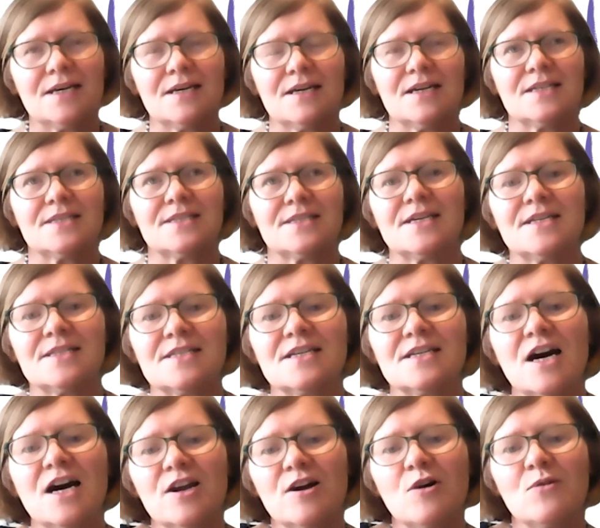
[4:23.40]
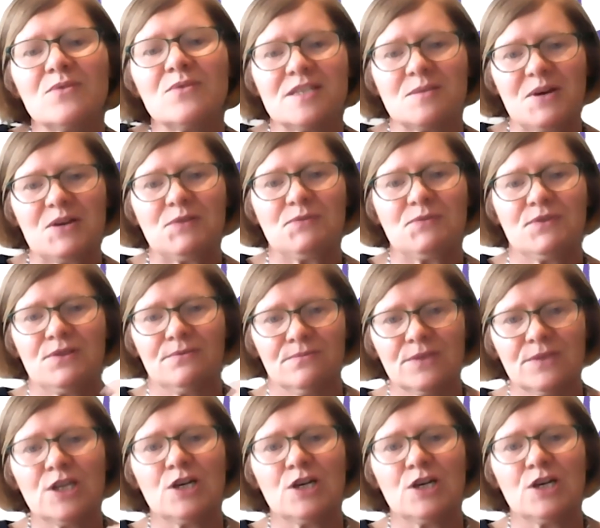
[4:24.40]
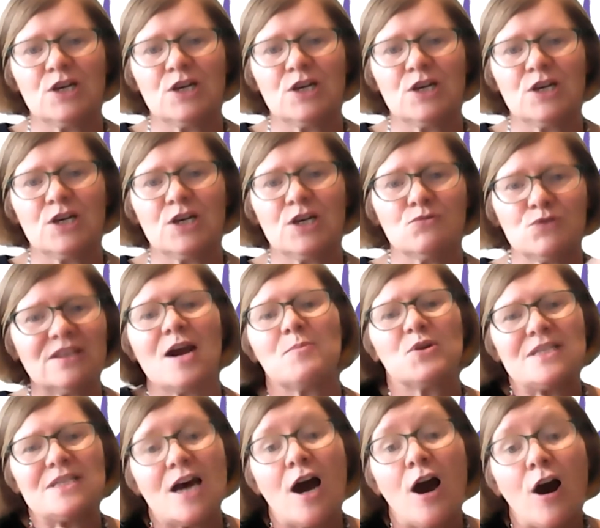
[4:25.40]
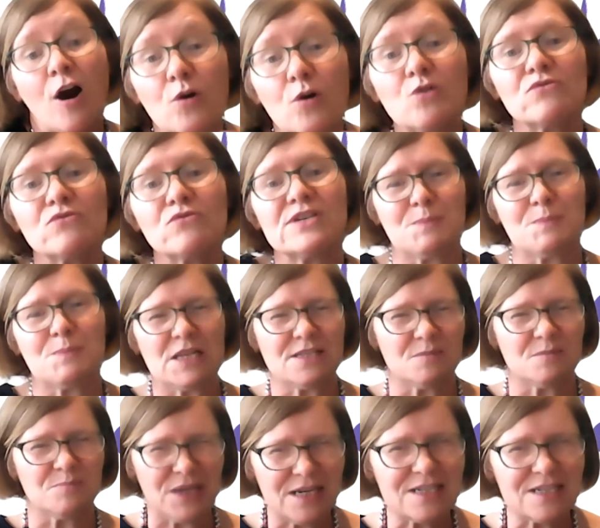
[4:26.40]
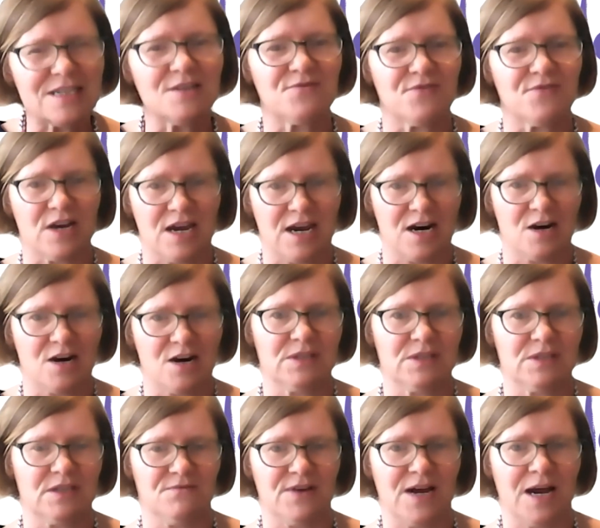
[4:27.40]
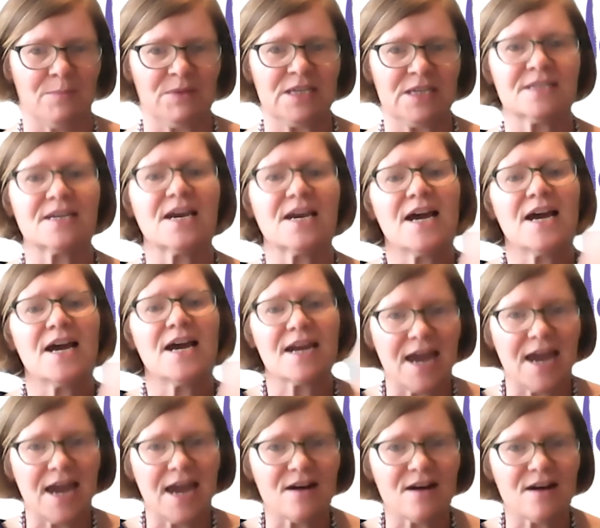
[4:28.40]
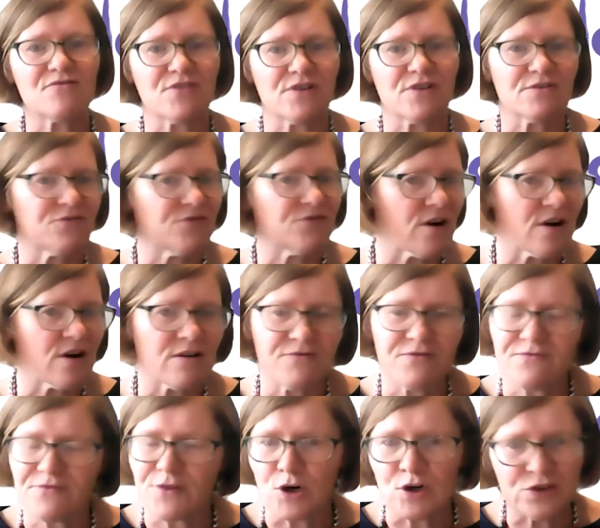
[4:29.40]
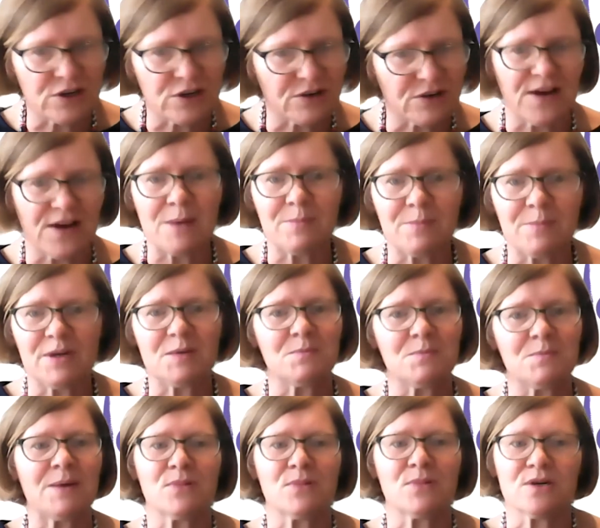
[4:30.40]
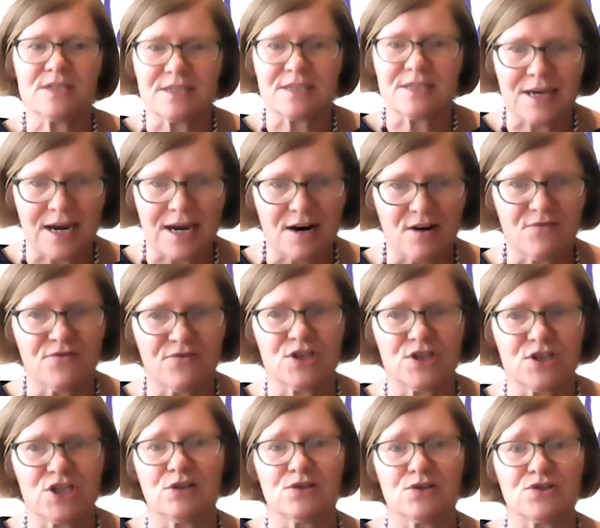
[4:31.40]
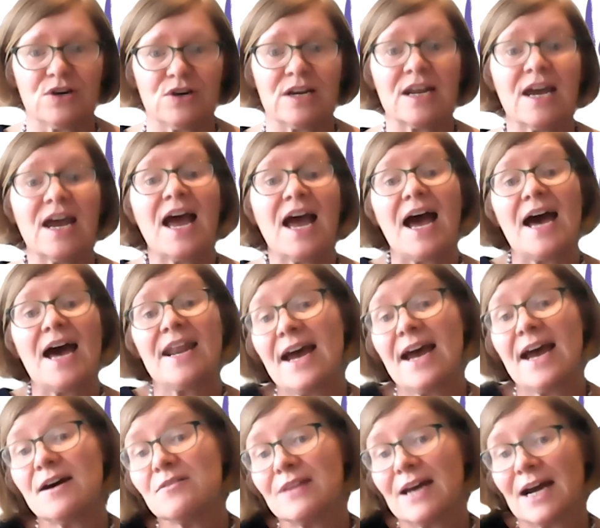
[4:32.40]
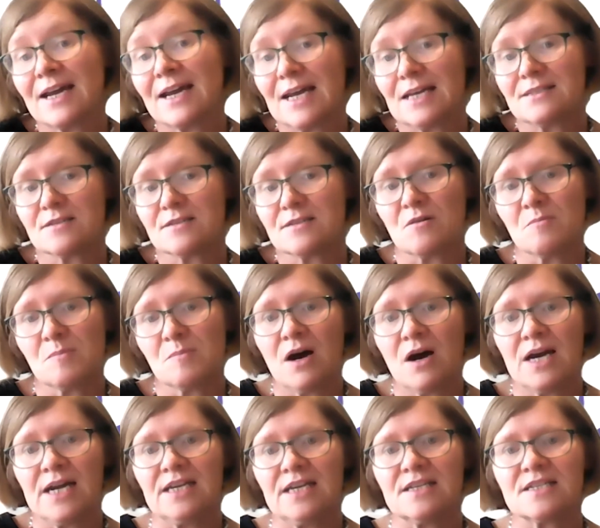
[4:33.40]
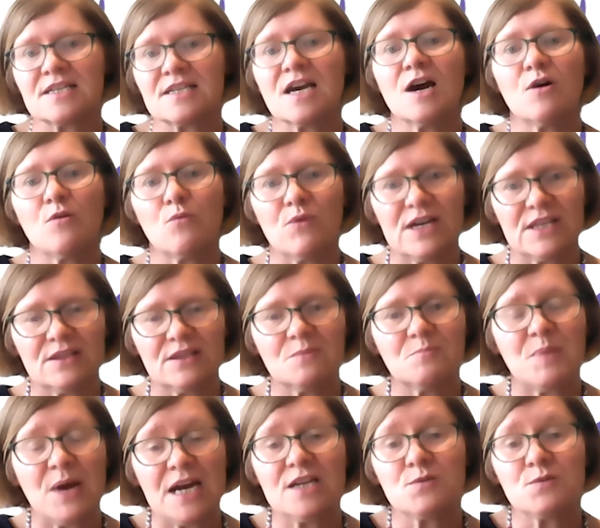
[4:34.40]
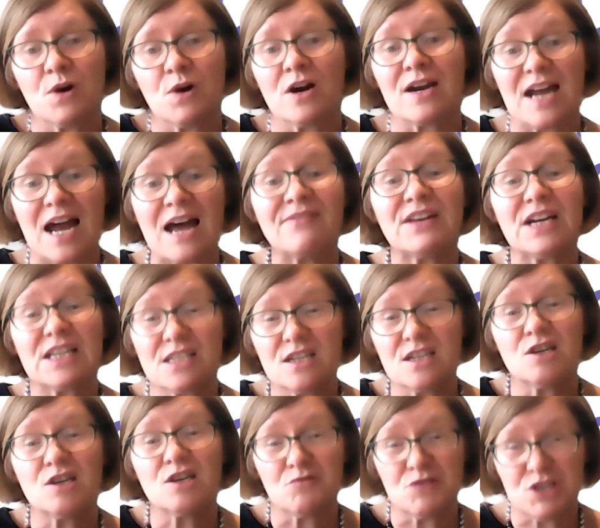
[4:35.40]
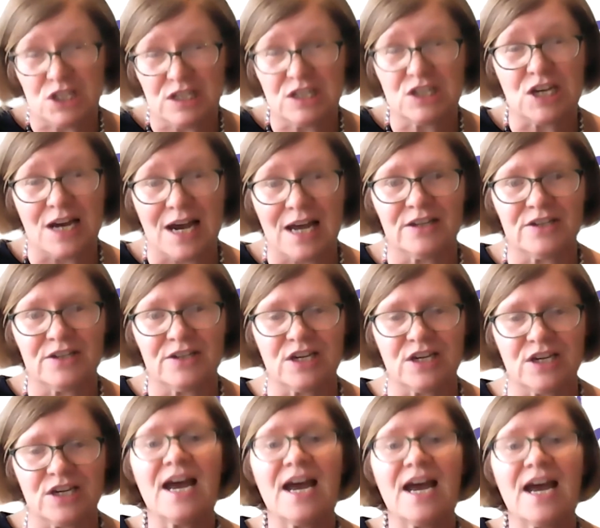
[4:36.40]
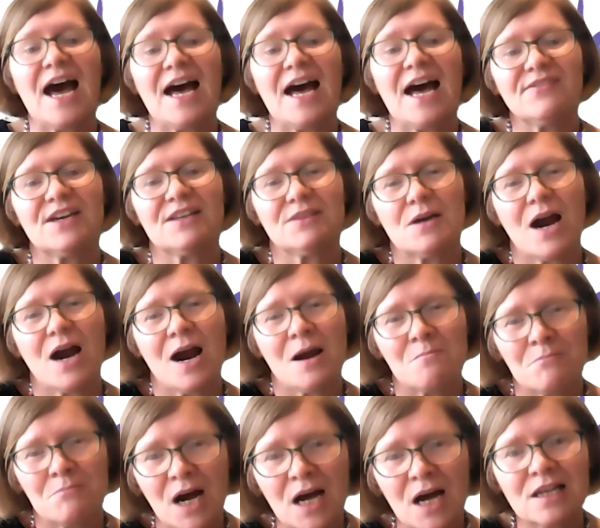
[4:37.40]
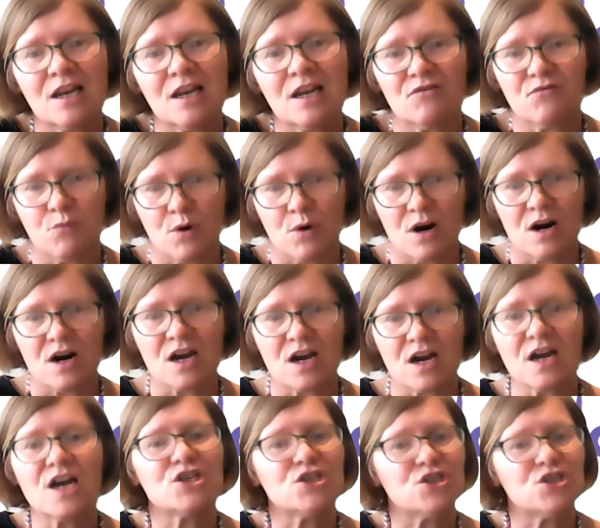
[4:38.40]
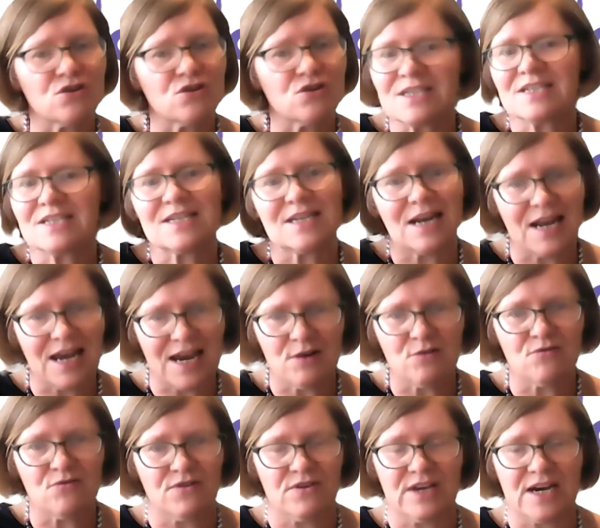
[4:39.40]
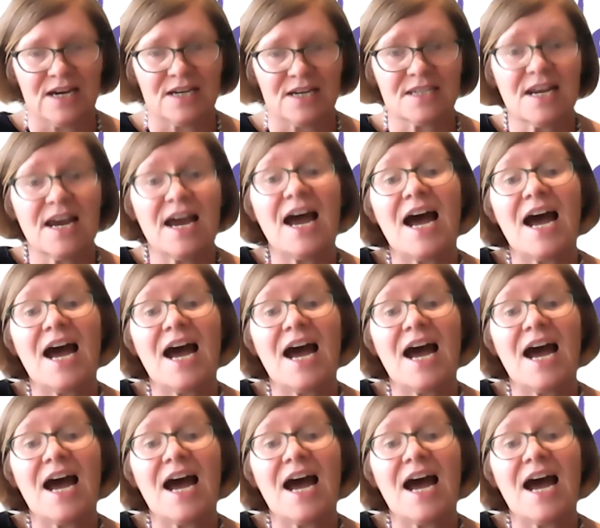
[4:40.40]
it's it's not always about you know doing the care but it's the whole responsibility for care within families care for for other family members care for children and how that gets combined with paid work and that's hugely challenging and that our model of work doesn't allow for that.